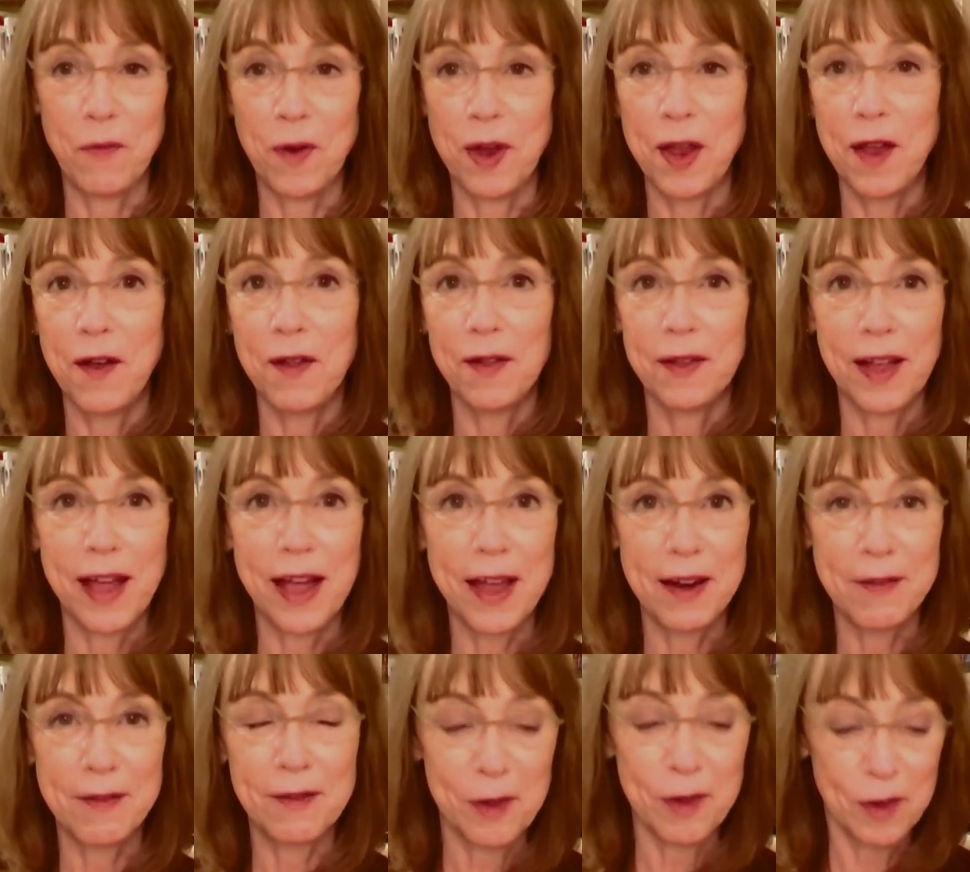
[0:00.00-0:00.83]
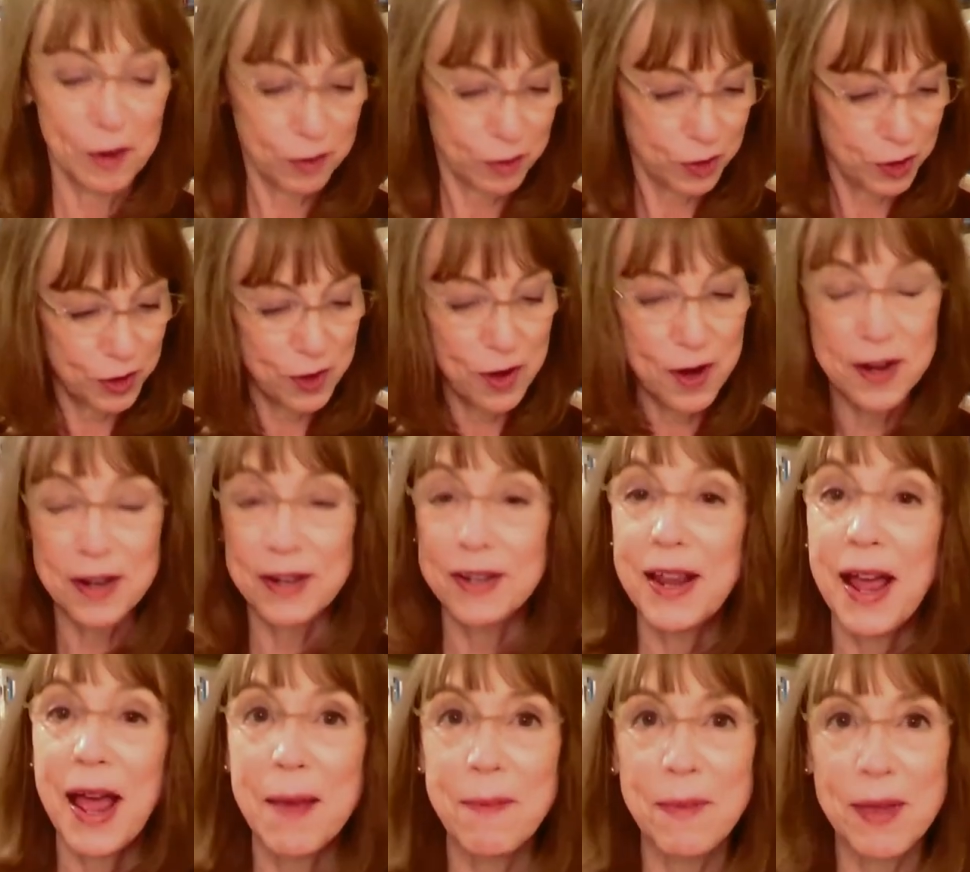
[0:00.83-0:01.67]
we all got you know started
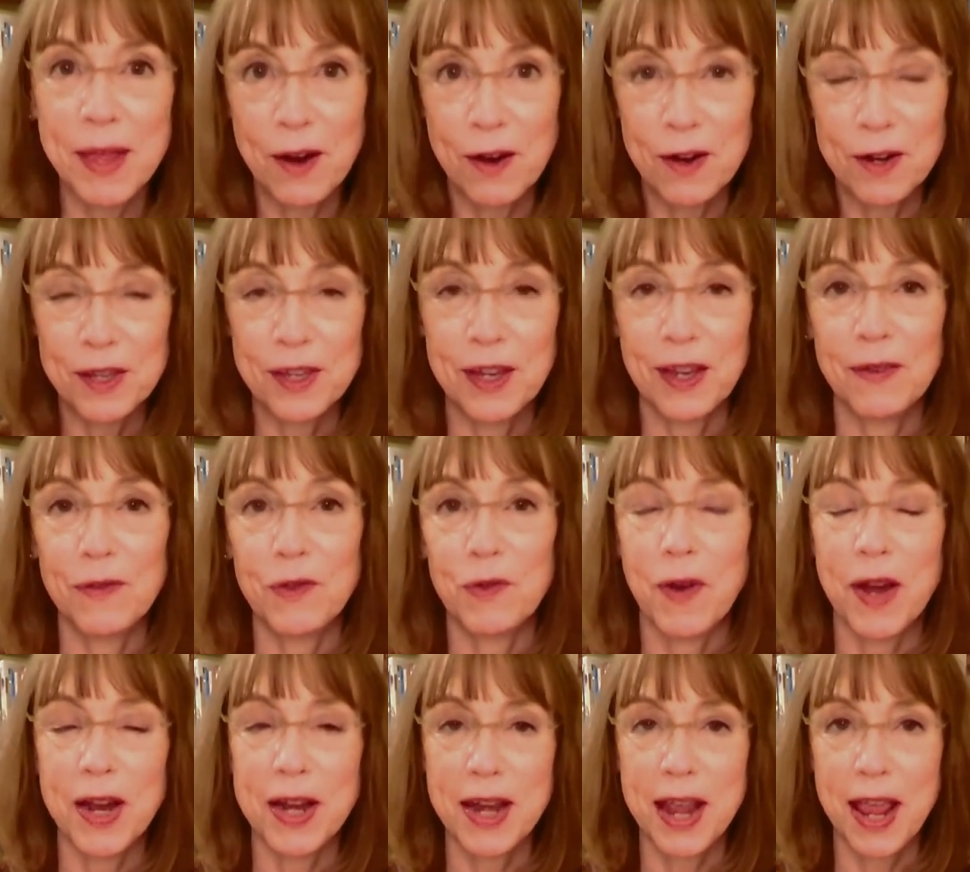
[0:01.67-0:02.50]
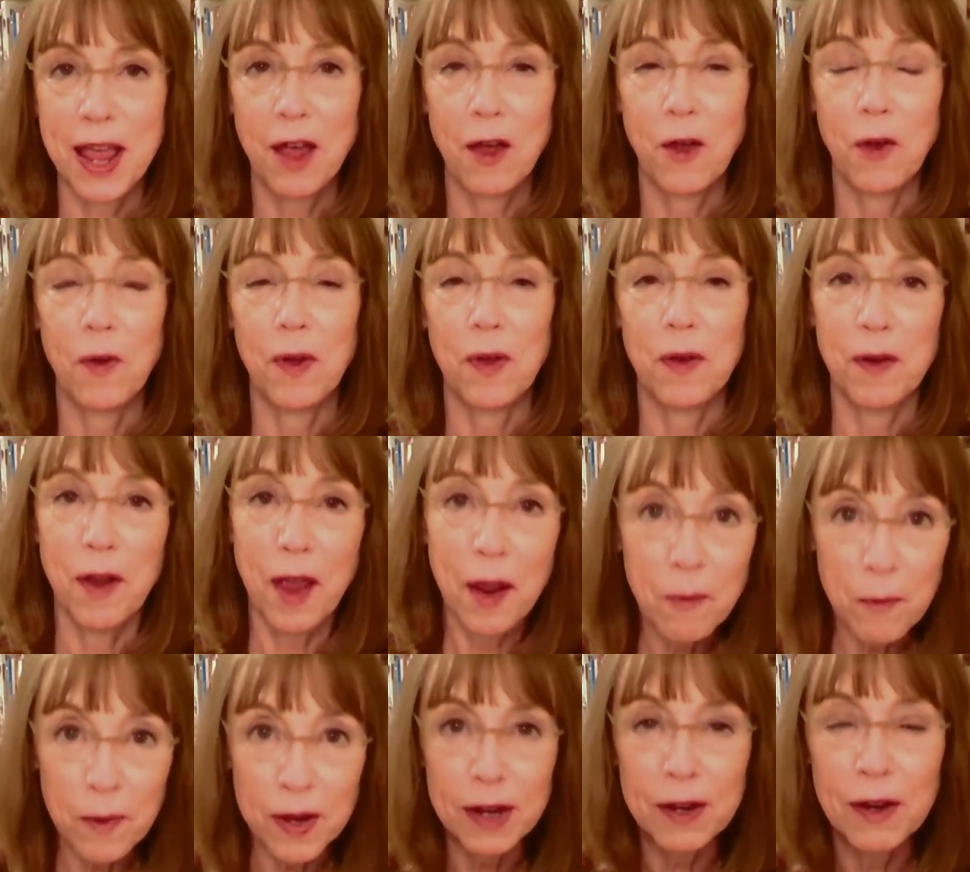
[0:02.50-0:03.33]
timing ourselves right now and
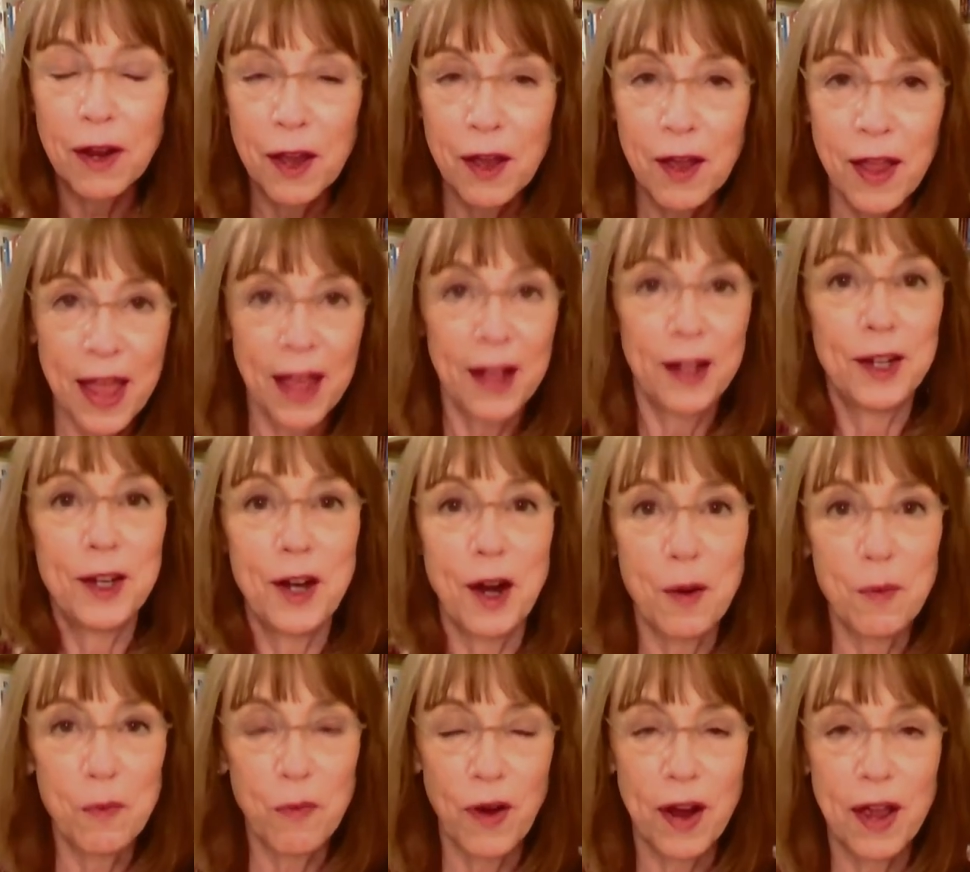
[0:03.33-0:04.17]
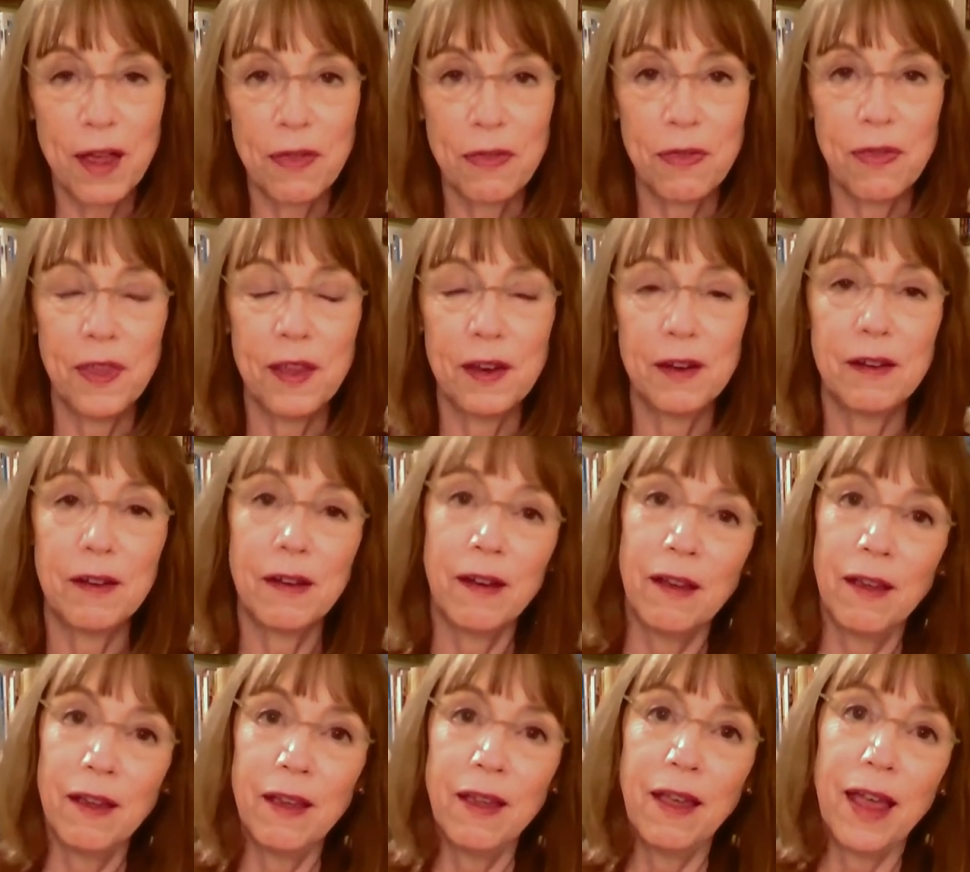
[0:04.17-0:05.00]
and we held our breath and
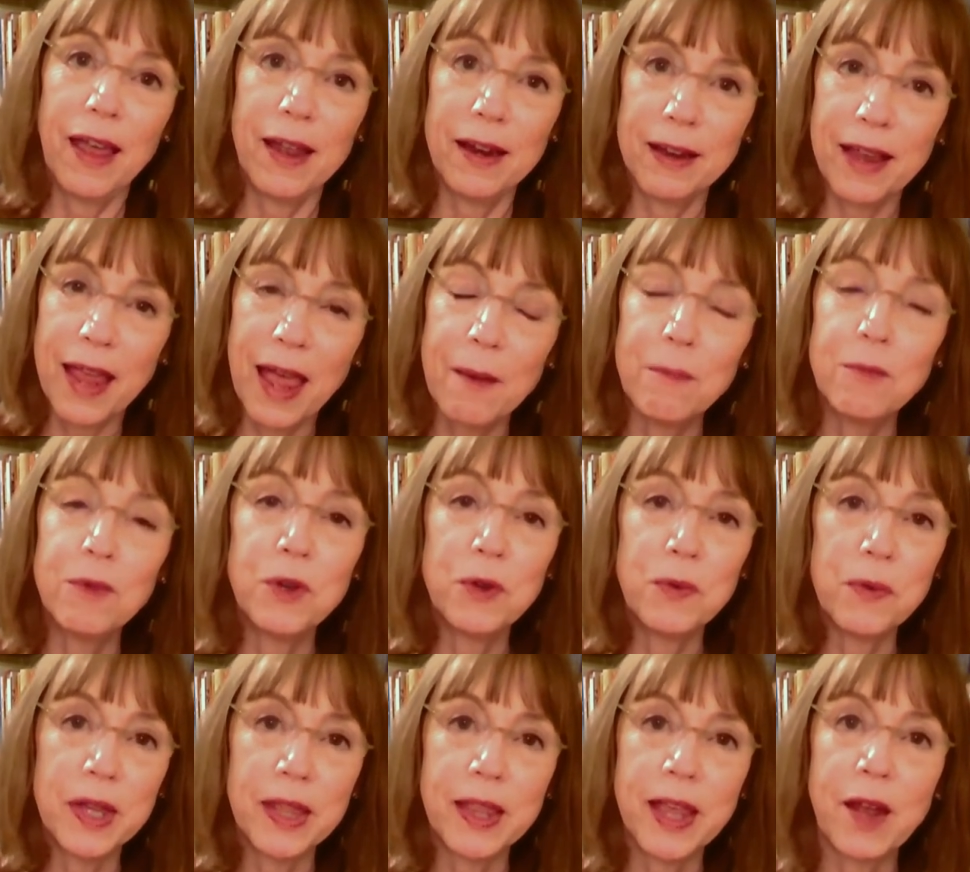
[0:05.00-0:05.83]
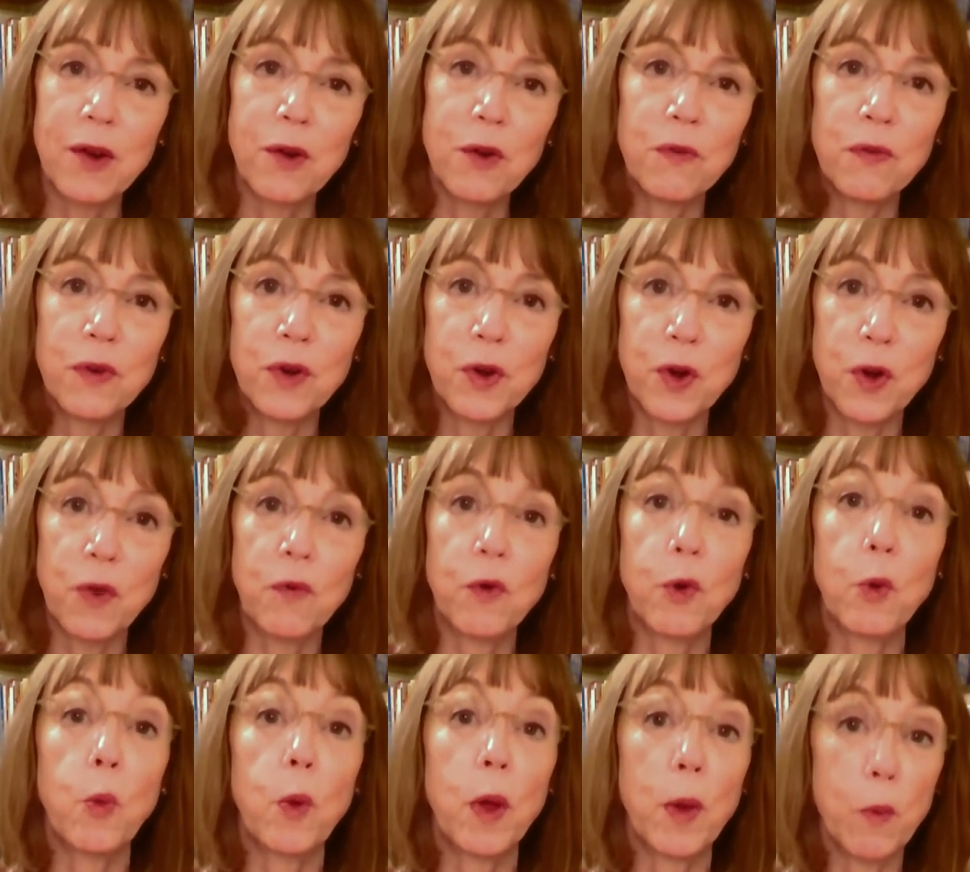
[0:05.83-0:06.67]
and kept doing that over and
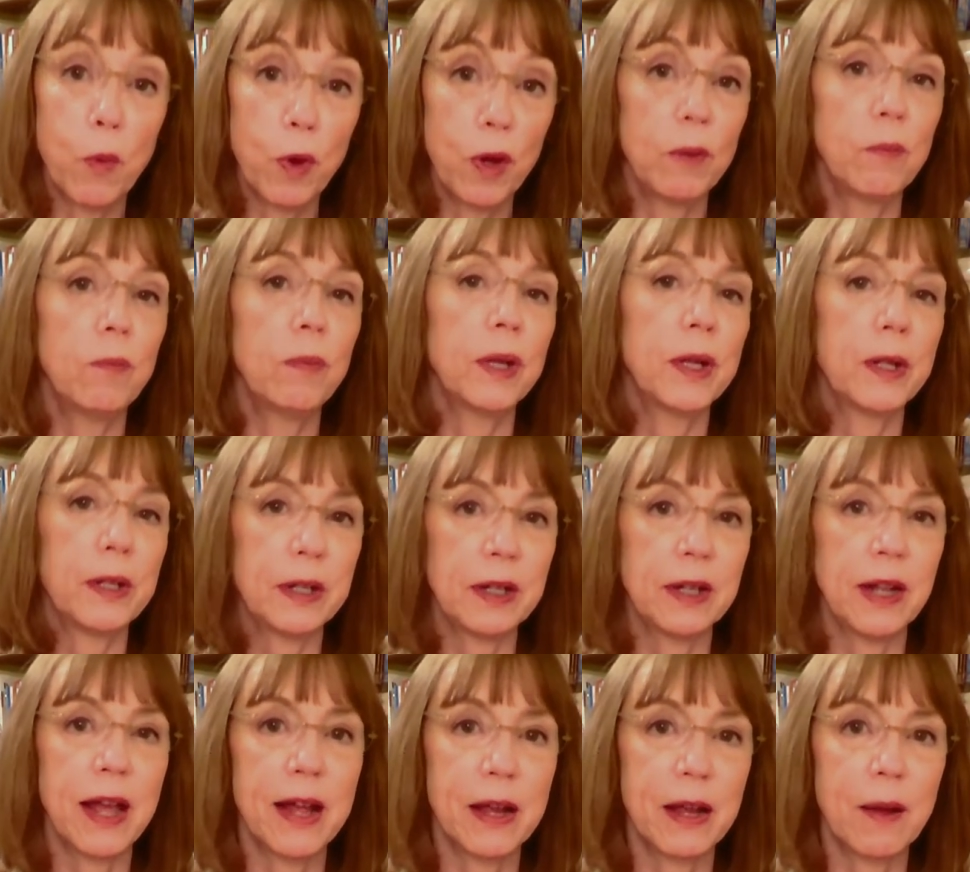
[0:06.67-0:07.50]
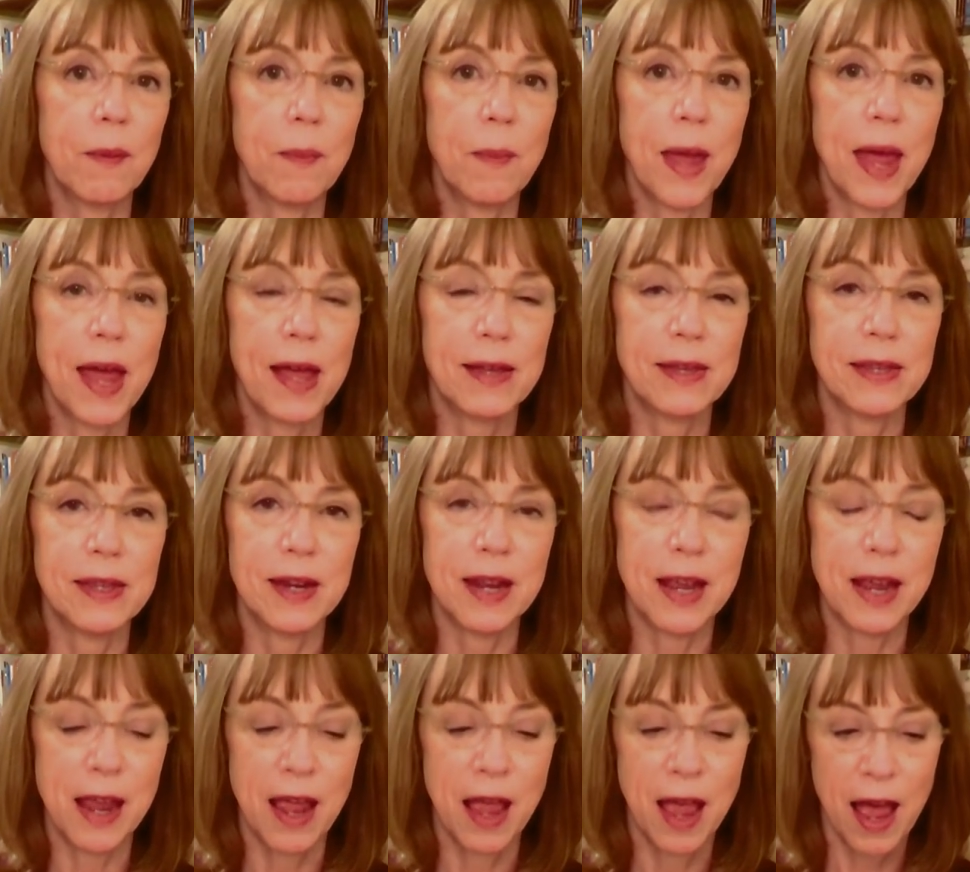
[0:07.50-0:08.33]
over we would build lung
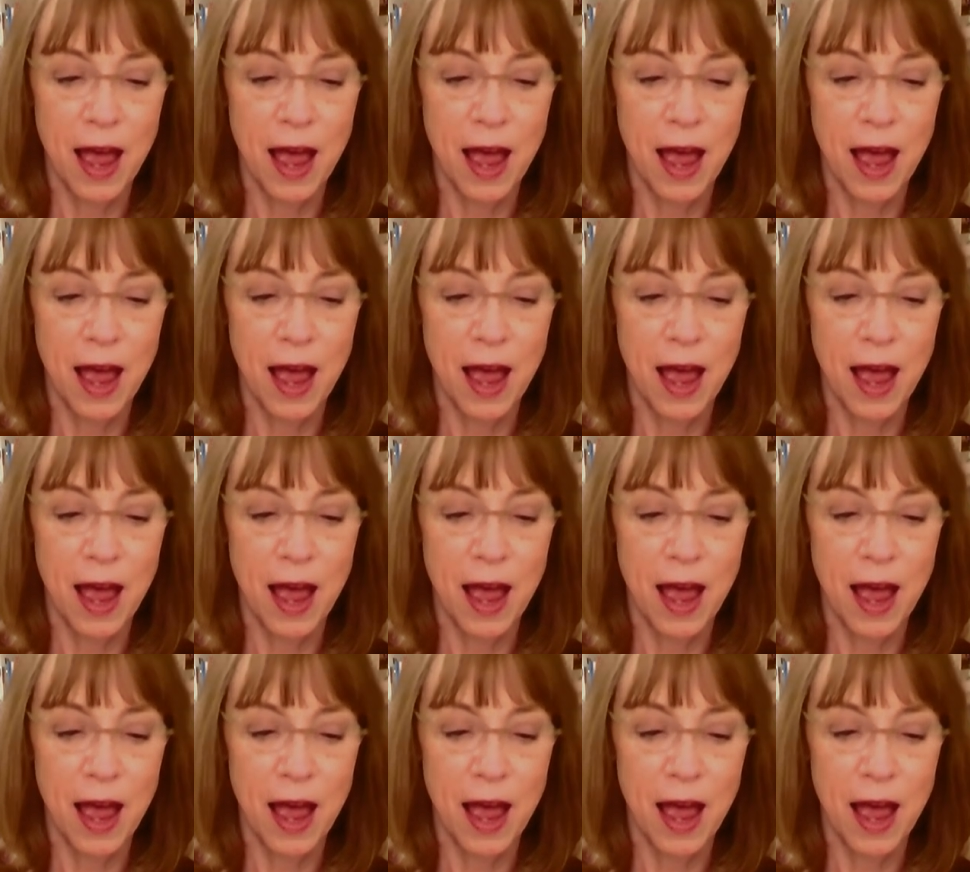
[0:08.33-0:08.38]
capacity